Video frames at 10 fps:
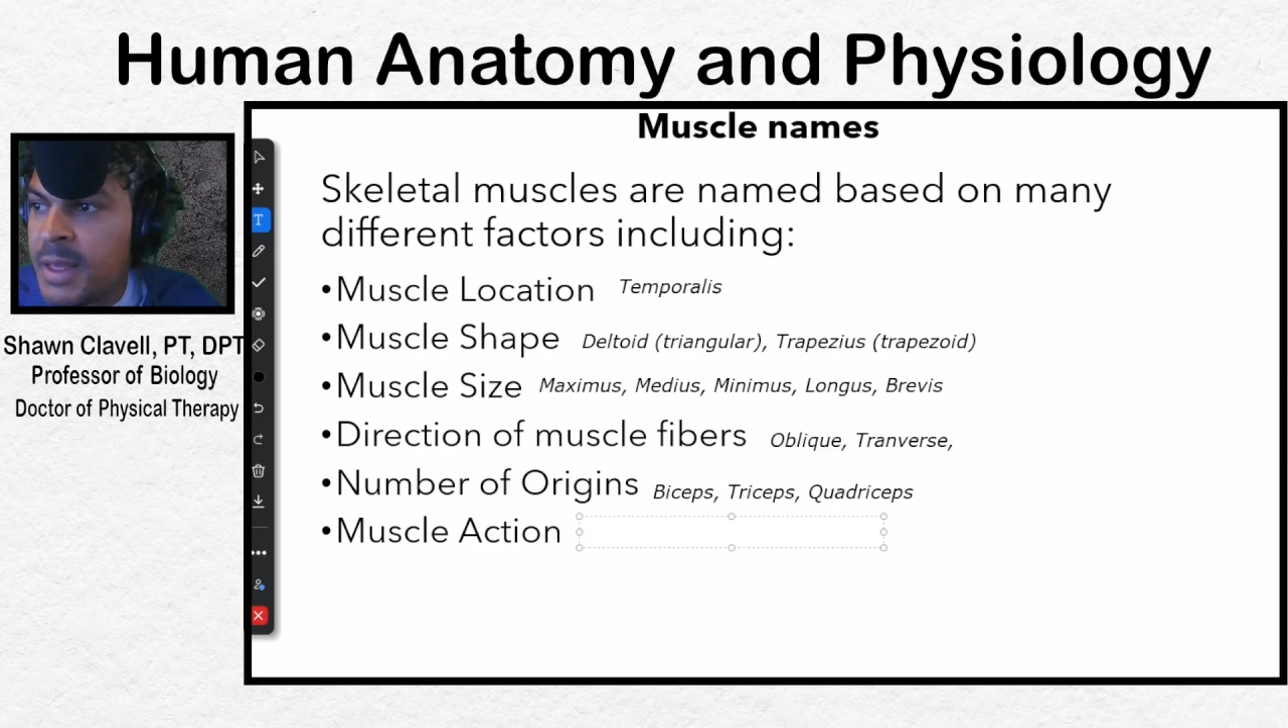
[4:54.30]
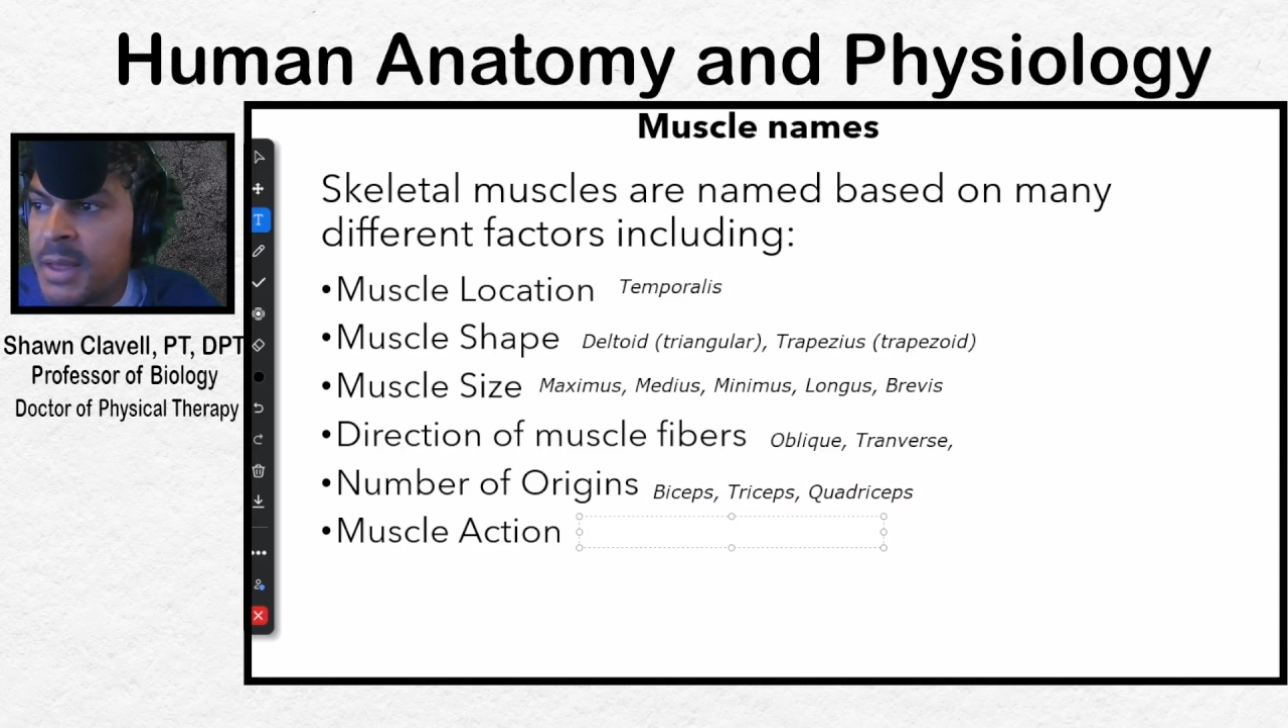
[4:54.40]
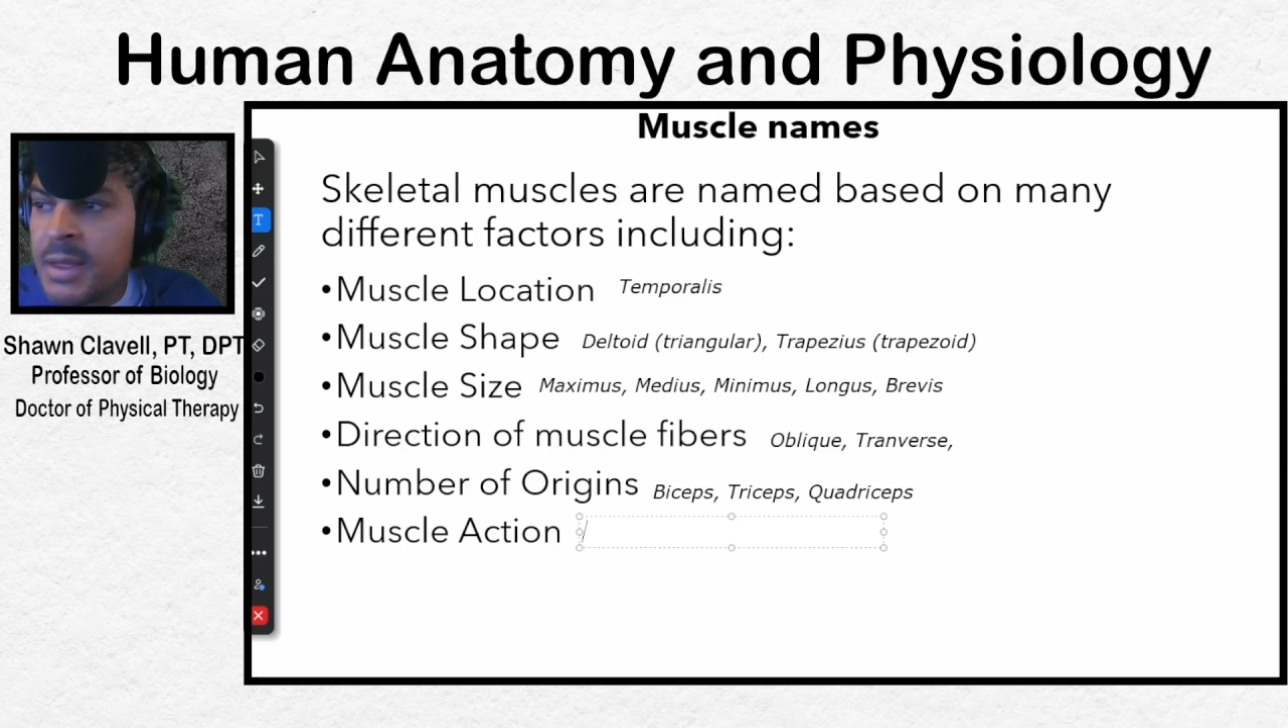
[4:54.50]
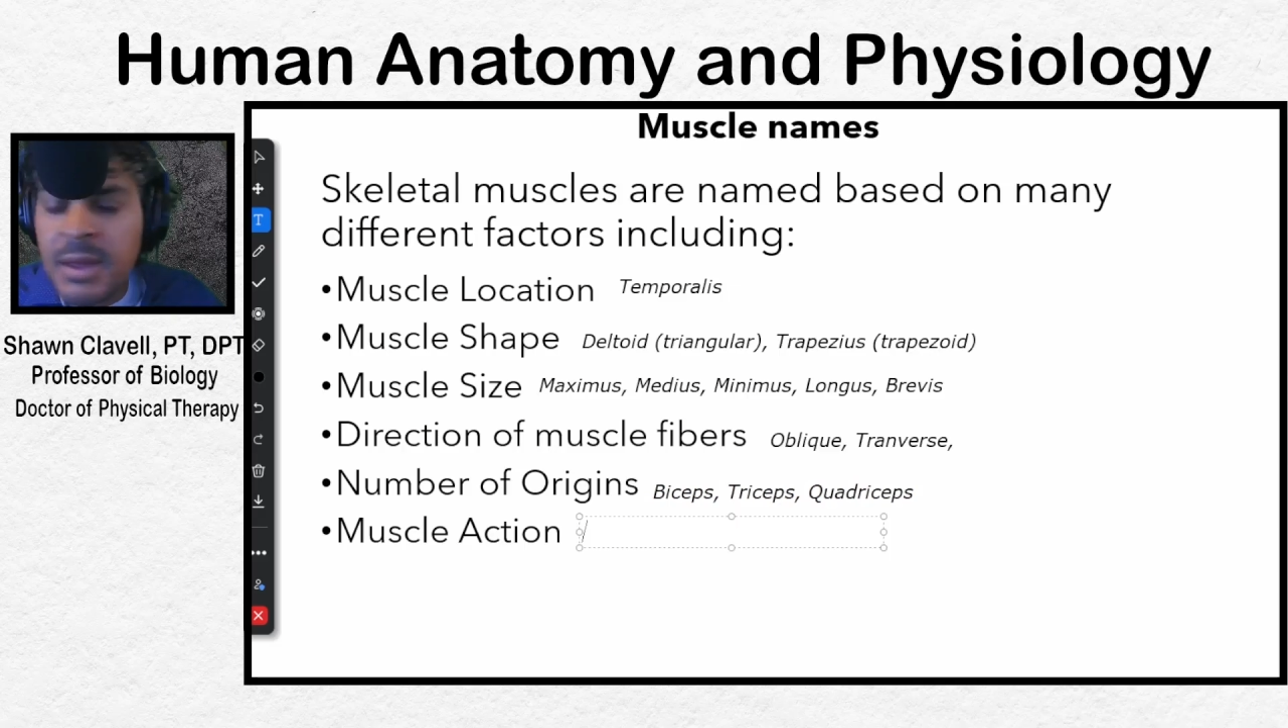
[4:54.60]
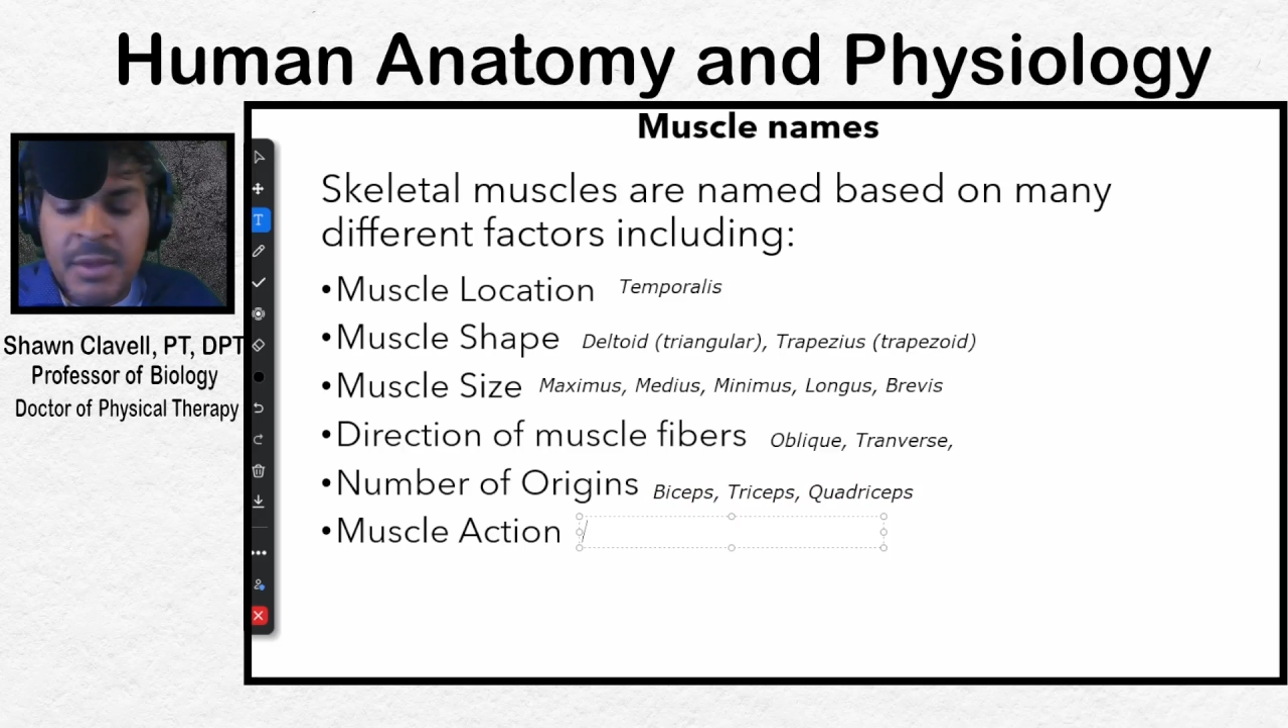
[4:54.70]

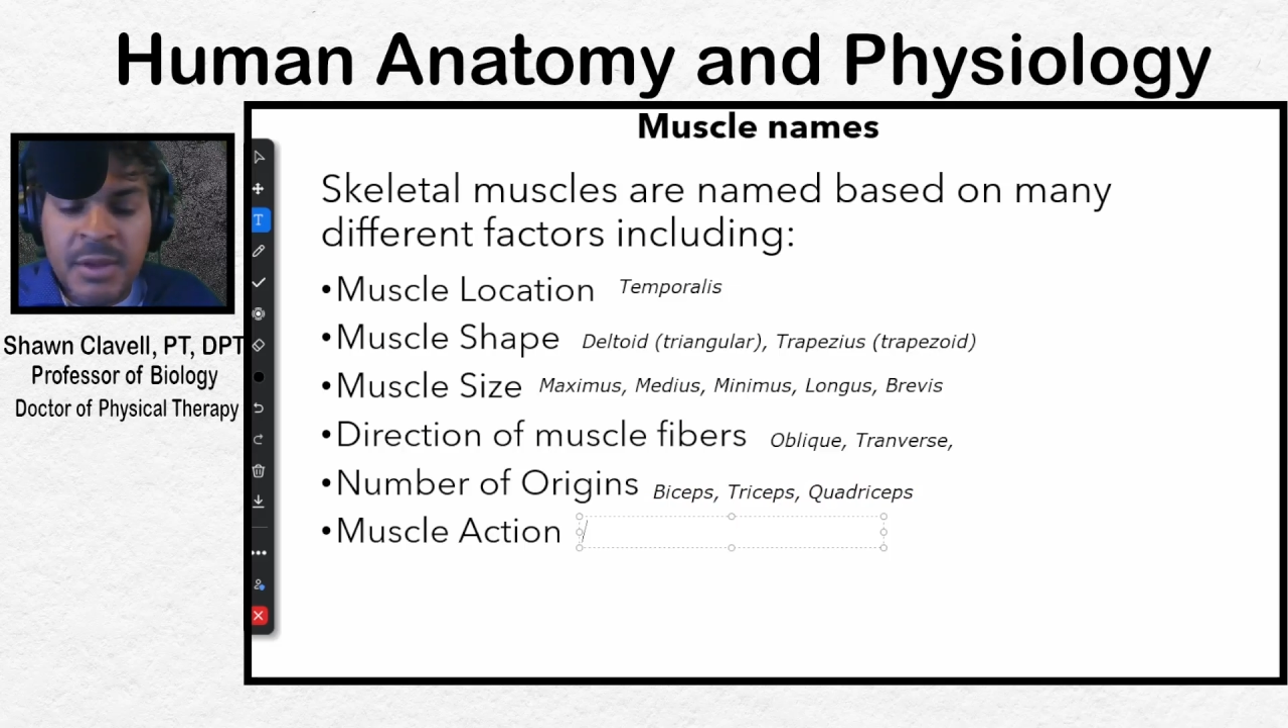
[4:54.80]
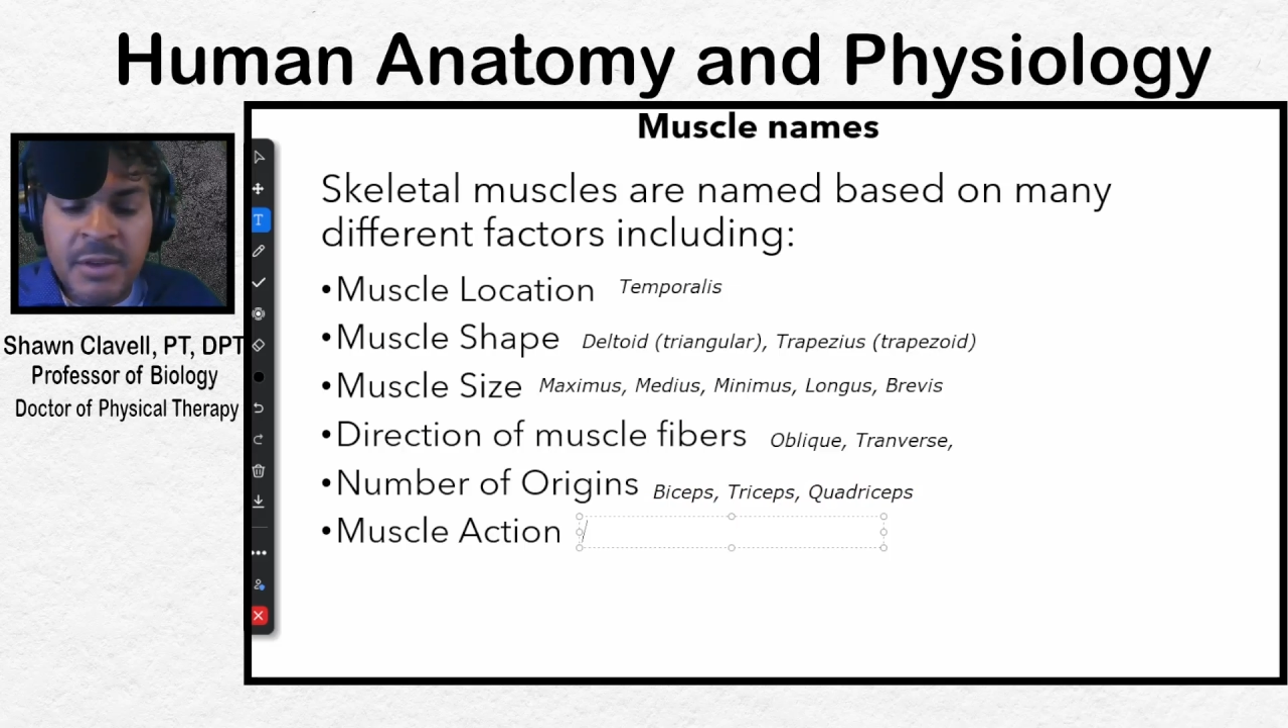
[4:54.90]
And then